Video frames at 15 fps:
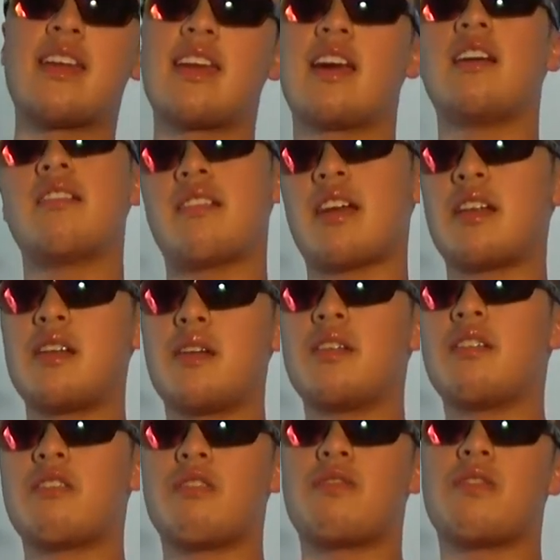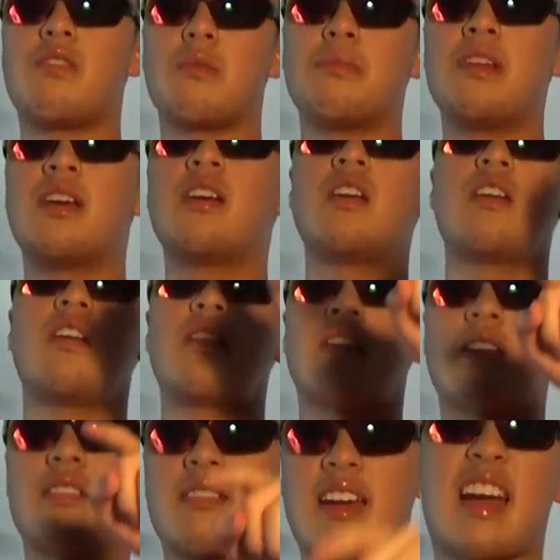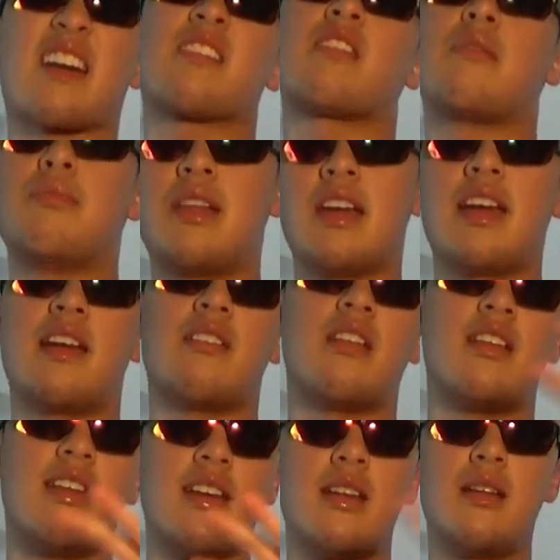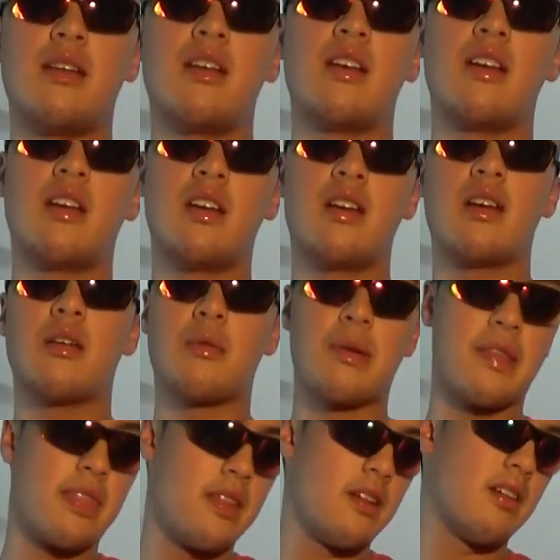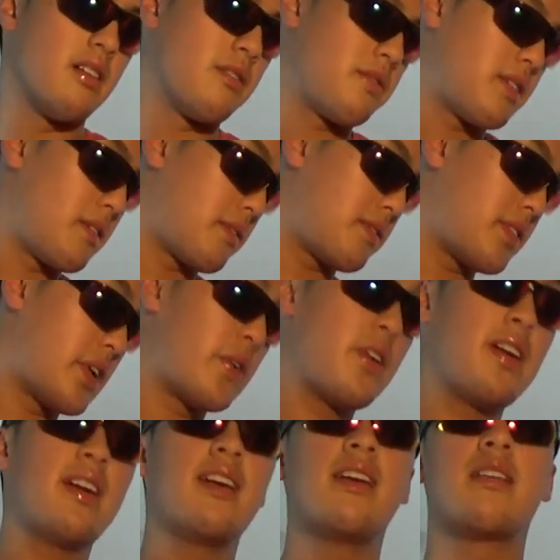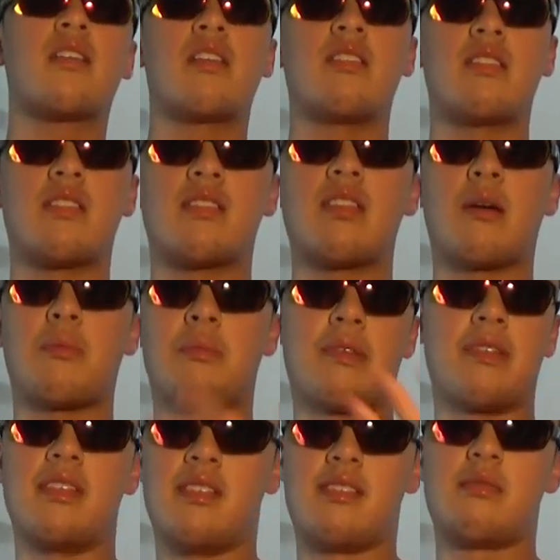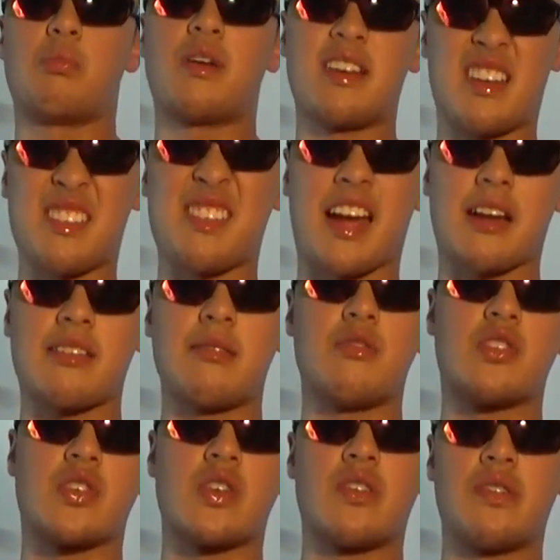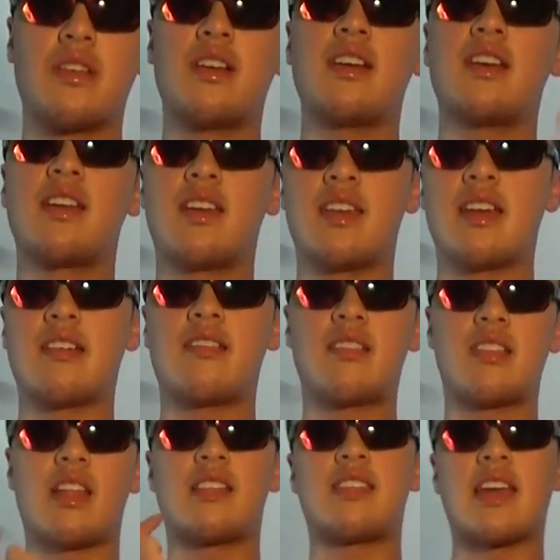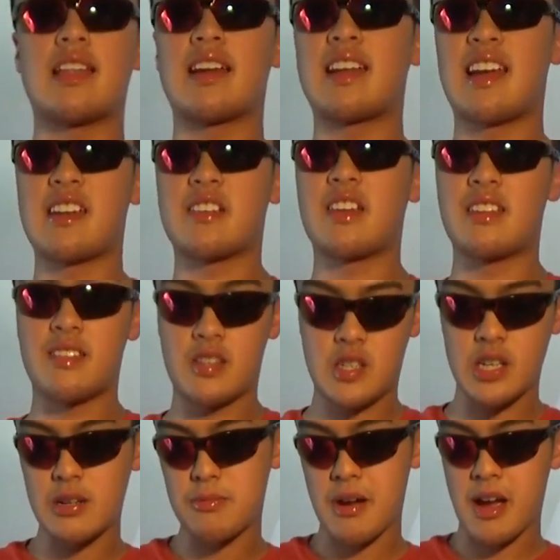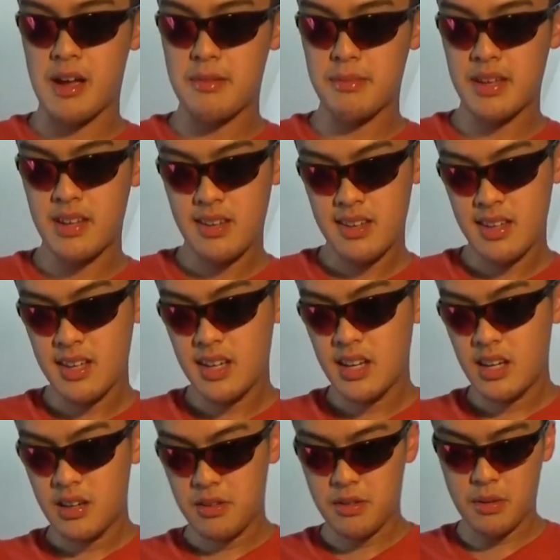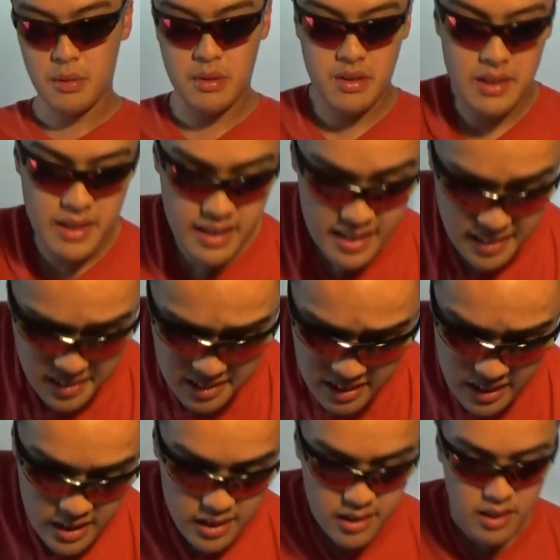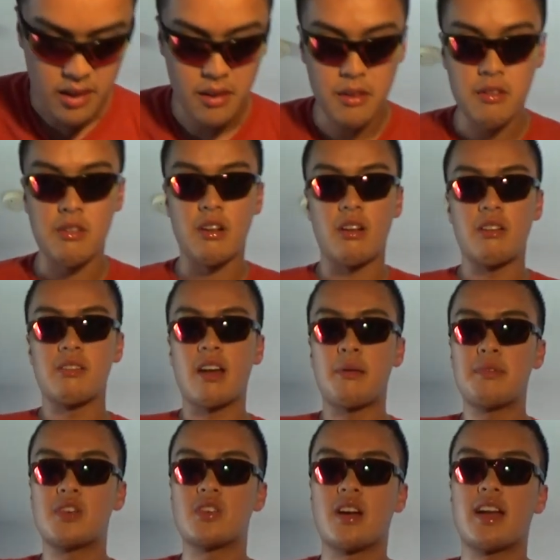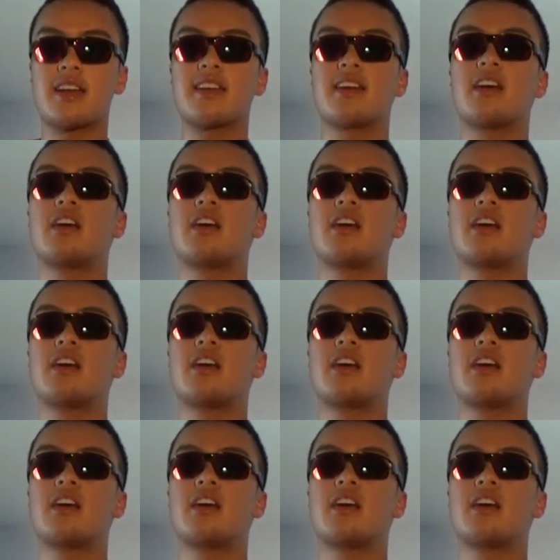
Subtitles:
yes, I know this is filmed on the exact same day as it did with the Flip Fury, because as you see, I'm wearing the exact same shirt. Yes, the daylight actually hasn't changed behind me. So, yes, another zombie strike.